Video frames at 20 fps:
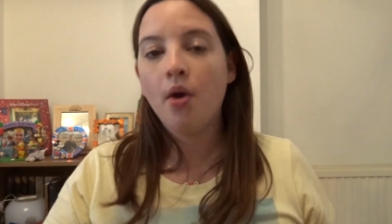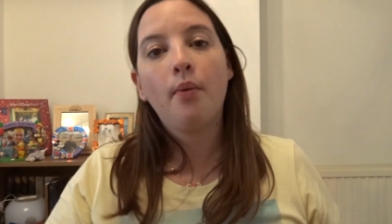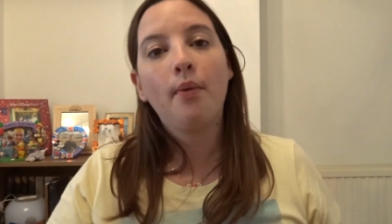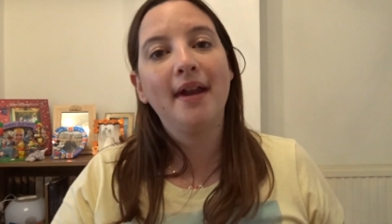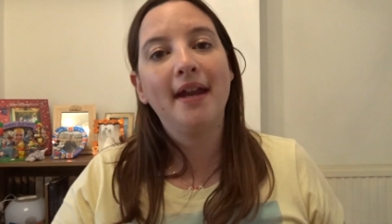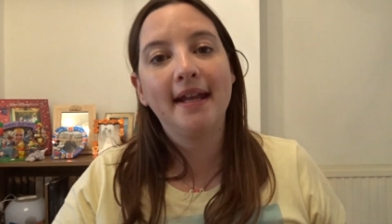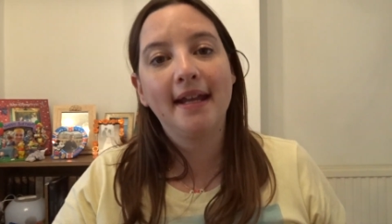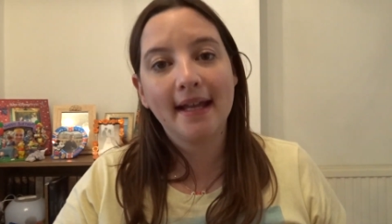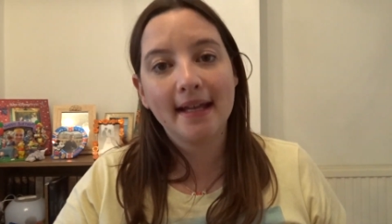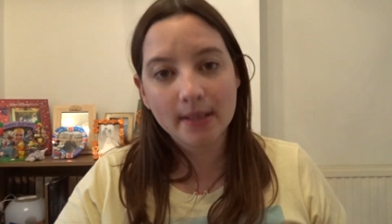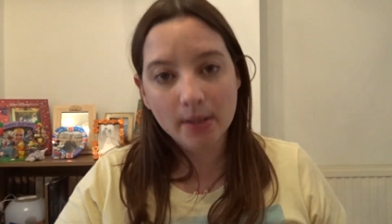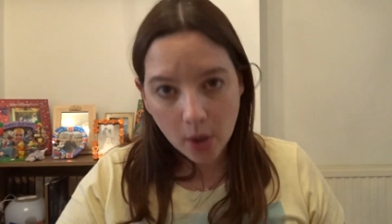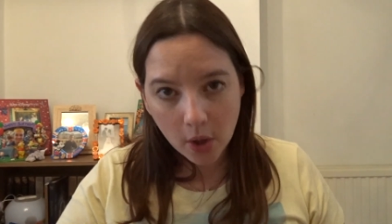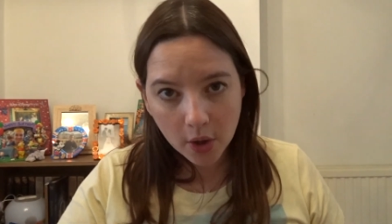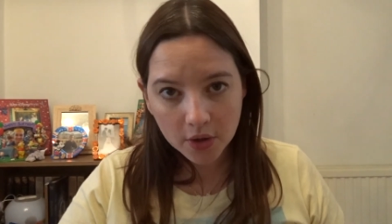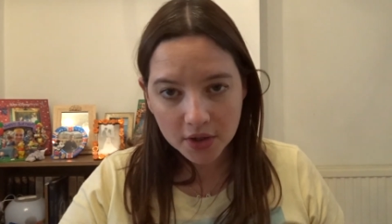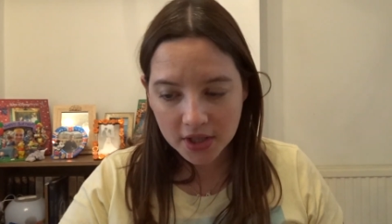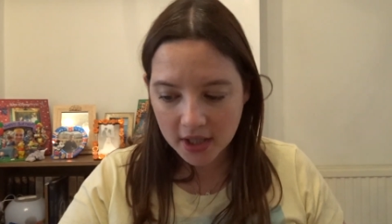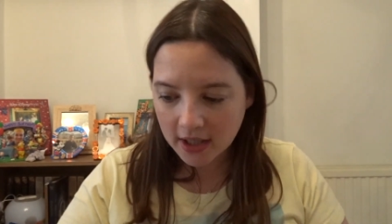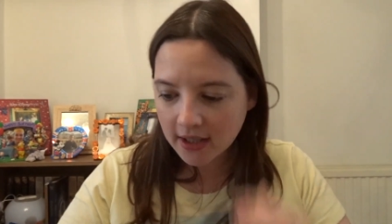when it gets
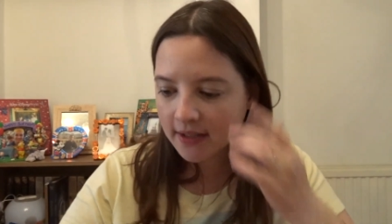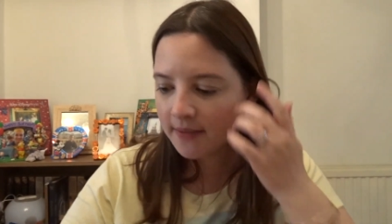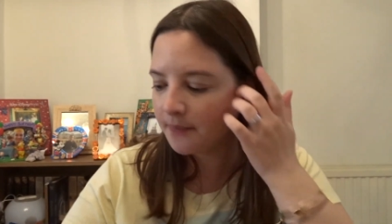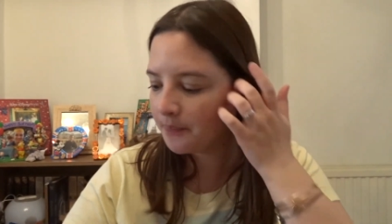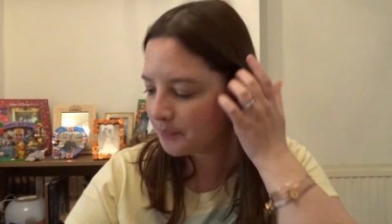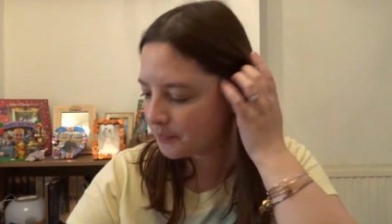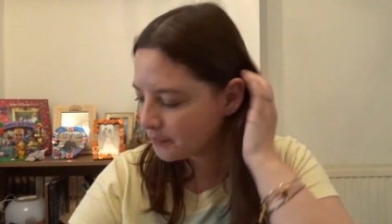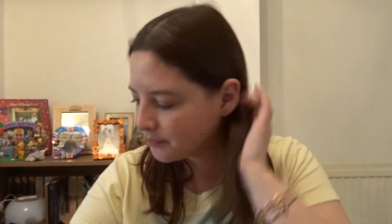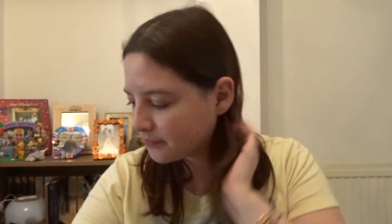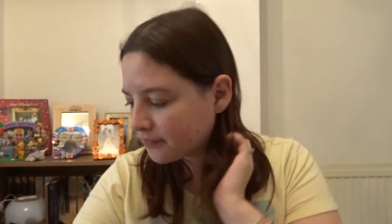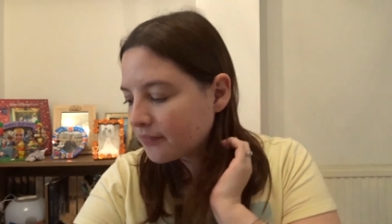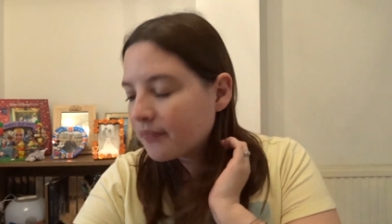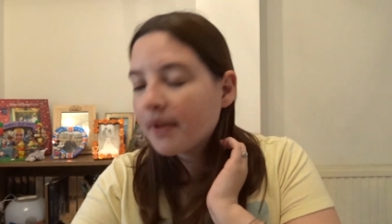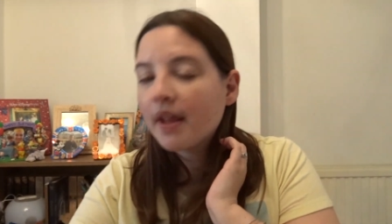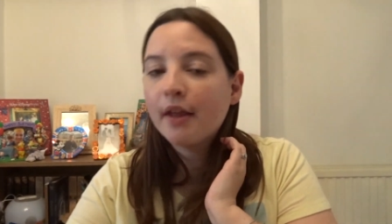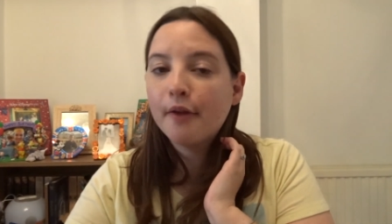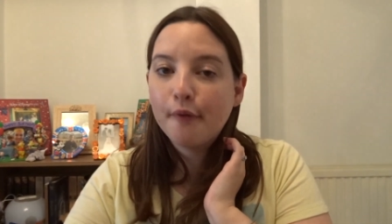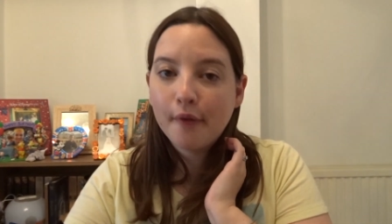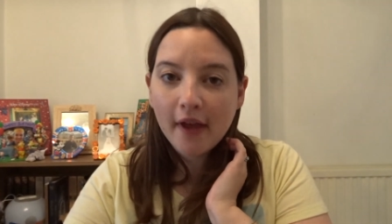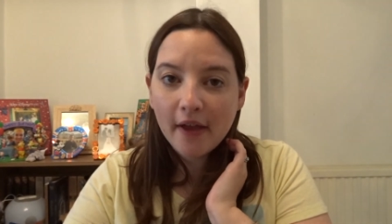hotter,
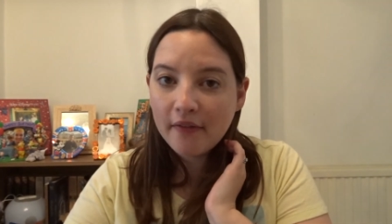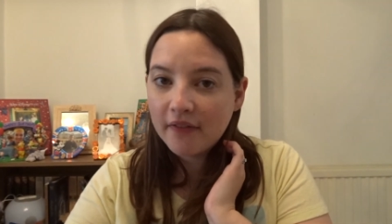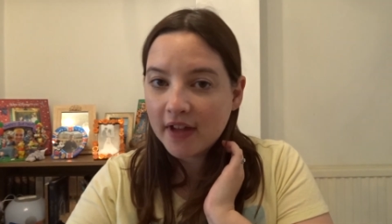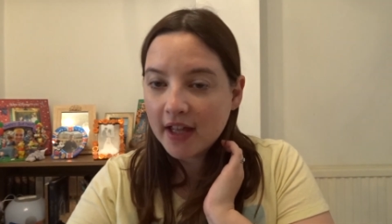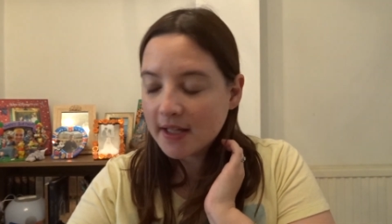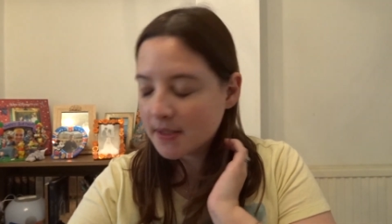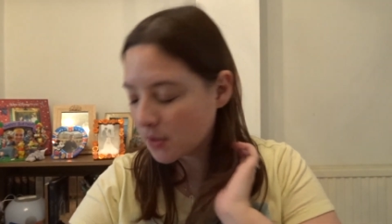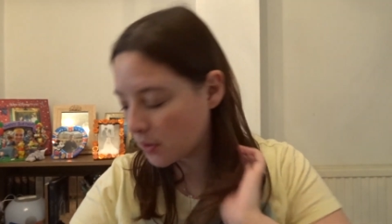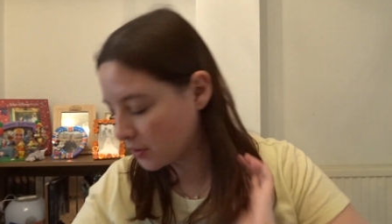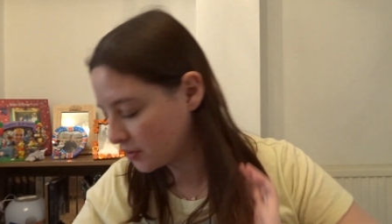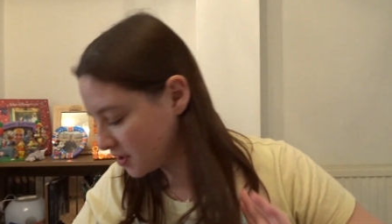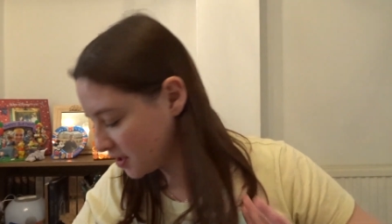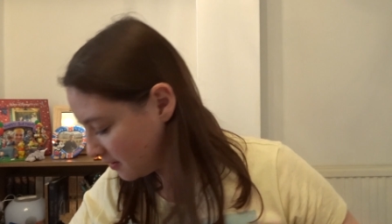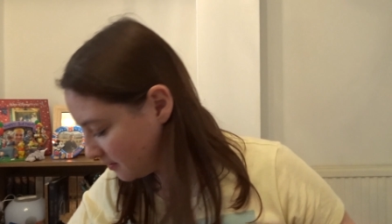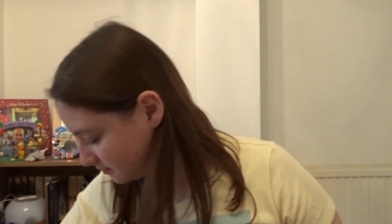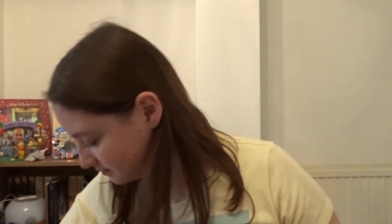if it ever gets hotter.